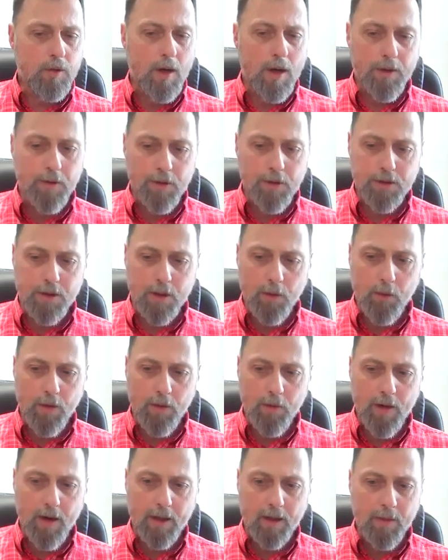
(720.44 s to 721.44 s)
others that we
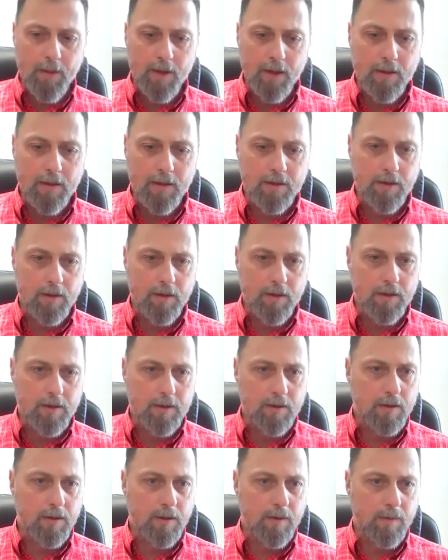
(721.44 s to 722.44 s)
recommend
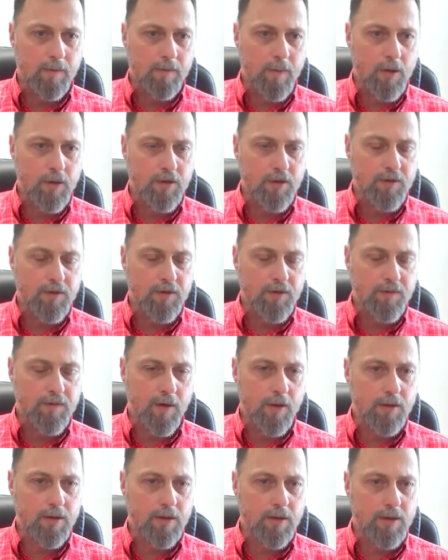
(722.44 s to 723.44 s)
to most folks
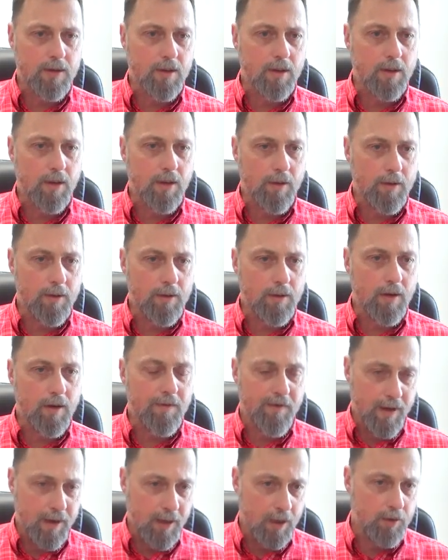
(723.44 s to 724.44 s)
is, a
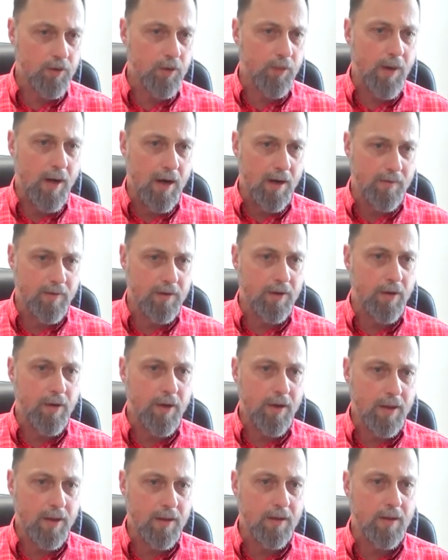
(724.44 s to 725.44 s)
financial power of
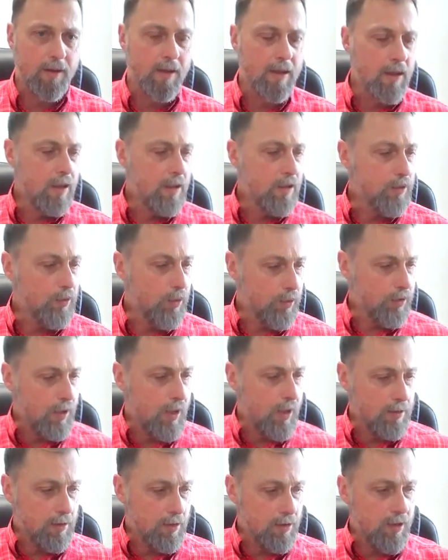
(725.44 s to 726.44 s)
attorney, and Georgia
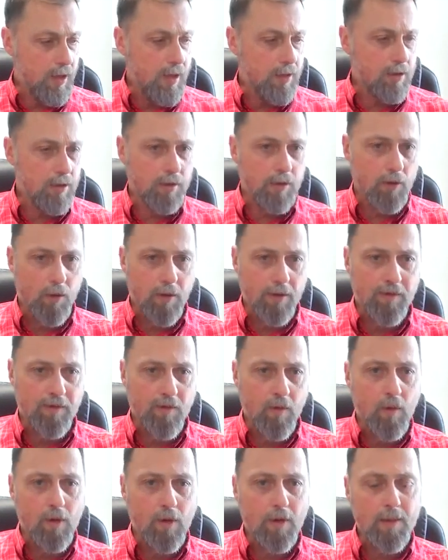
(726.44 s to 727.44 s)
has a statutory
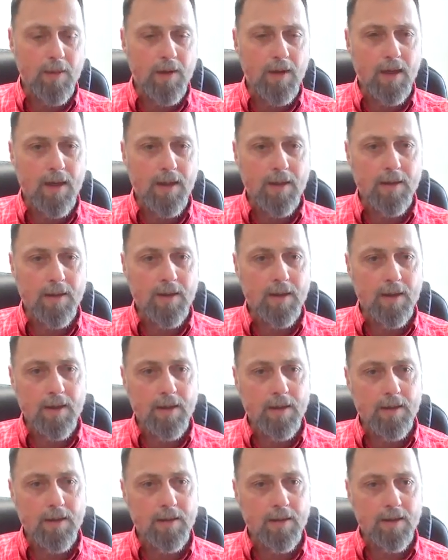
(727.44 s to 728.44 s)
form, and
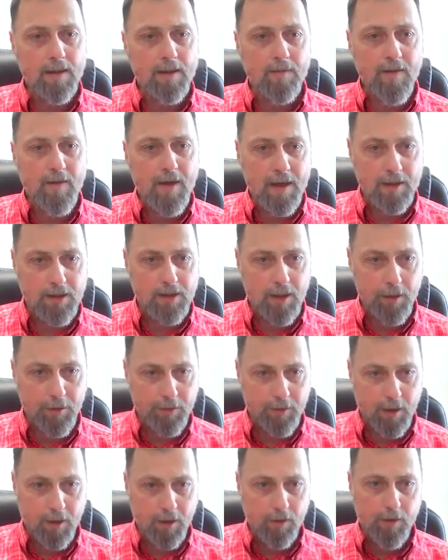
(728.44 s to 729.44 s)
then the advanced
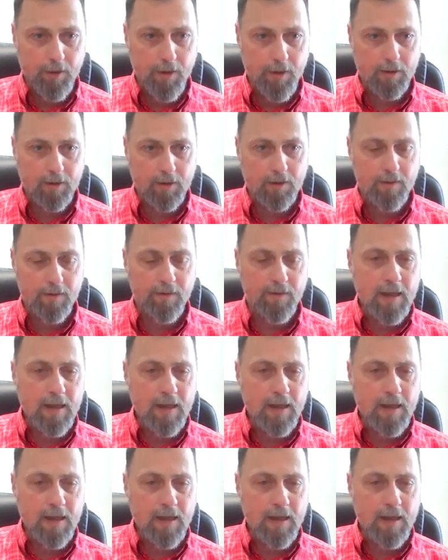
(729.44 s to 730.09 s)
healthcare directive.